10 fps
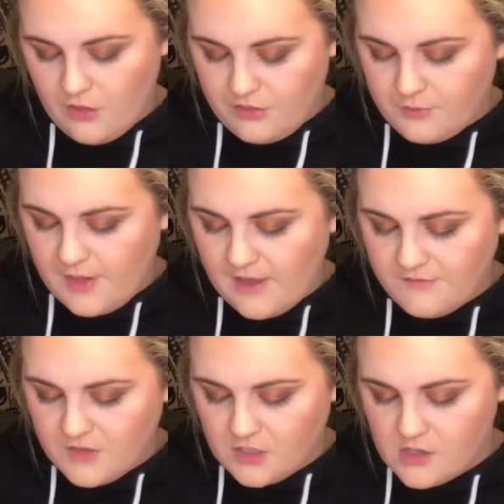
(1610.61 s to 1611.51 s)
3
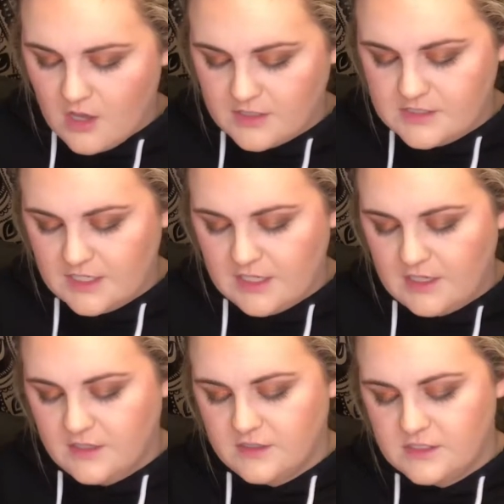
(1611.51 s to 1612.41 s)
of the
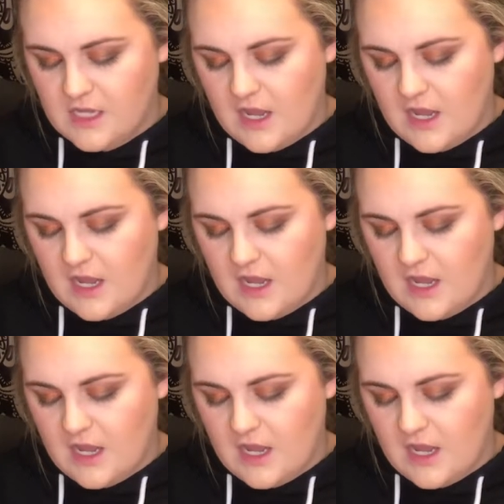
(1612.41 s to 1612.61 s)
glosses.